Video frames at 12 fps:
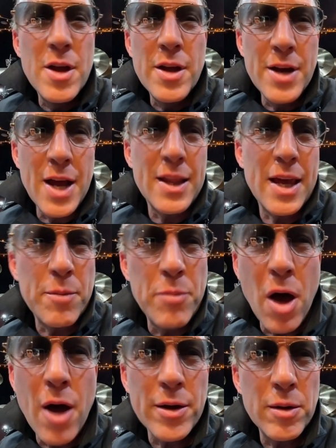Not like
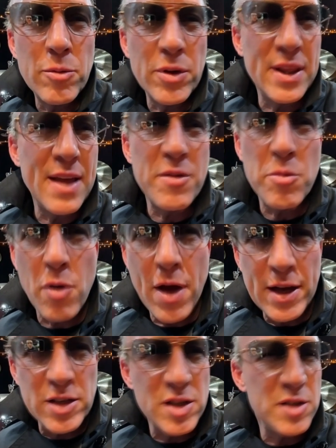Bonham with levy
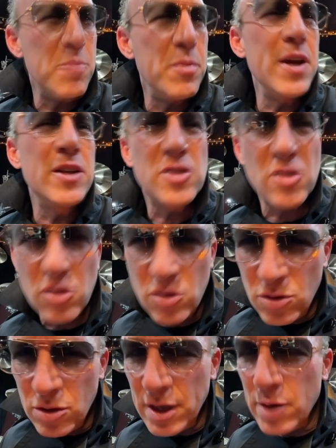breaks. It's a big
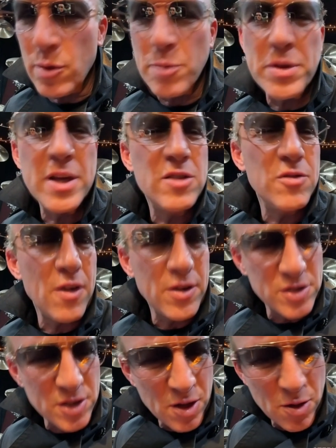circle and it repeats very
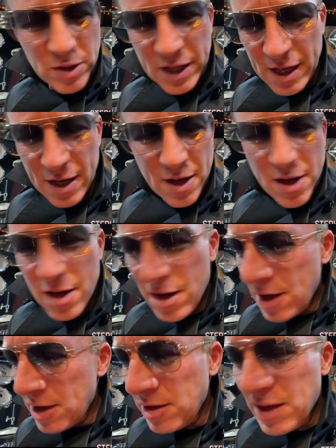slowly.
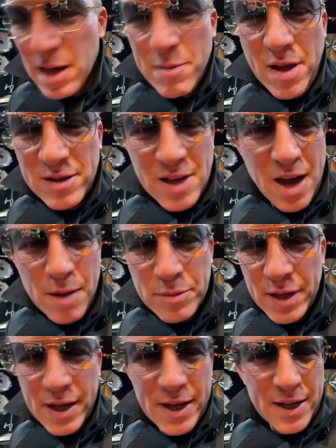You think about
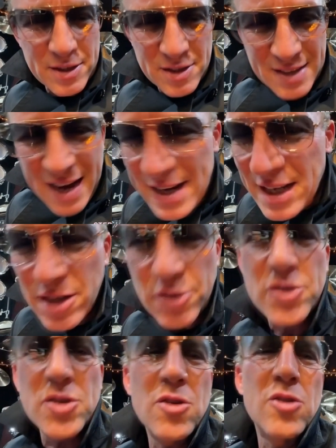tabla, it's tiny little
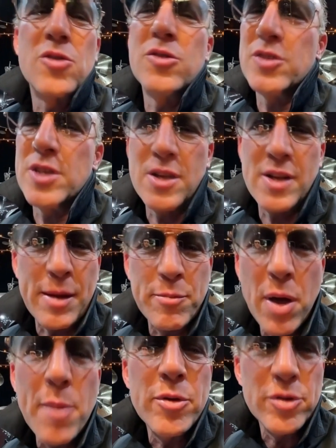circles and they're like
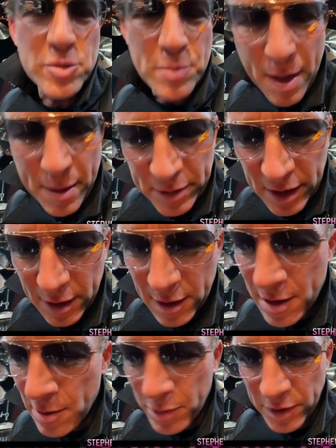bubbles popping,
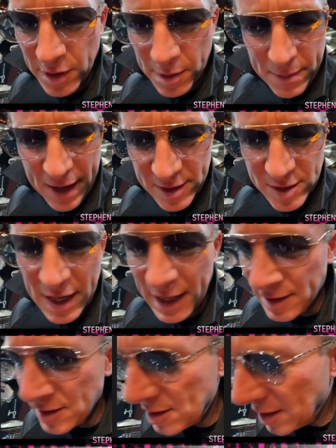but they make
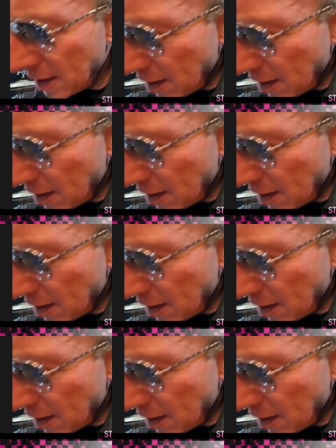sense.